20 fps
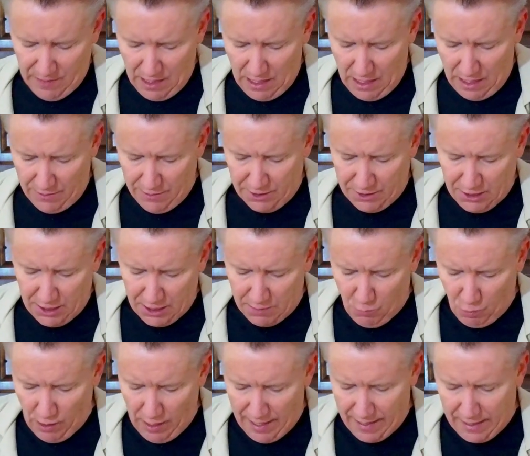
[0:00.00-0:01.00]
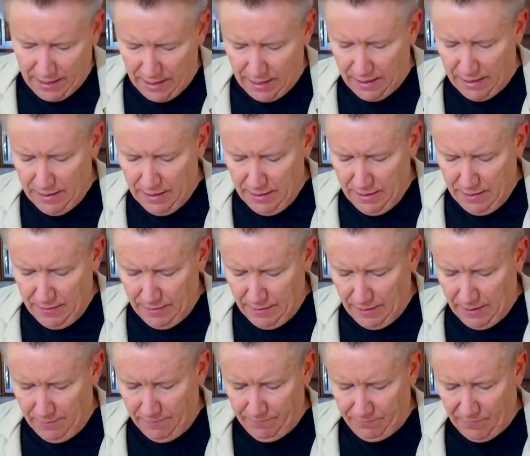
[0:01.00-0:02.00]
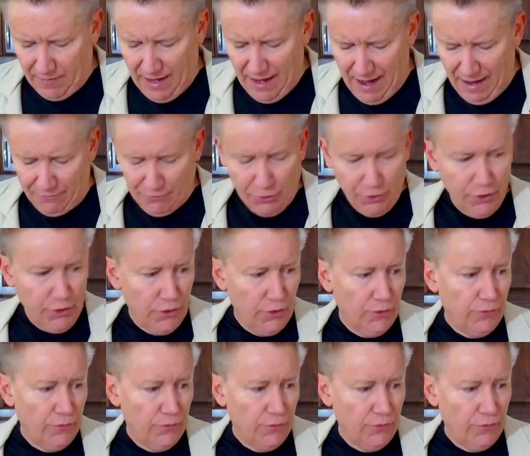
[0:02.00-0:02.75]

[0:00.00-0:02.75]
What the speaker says: And this is more like an afternoon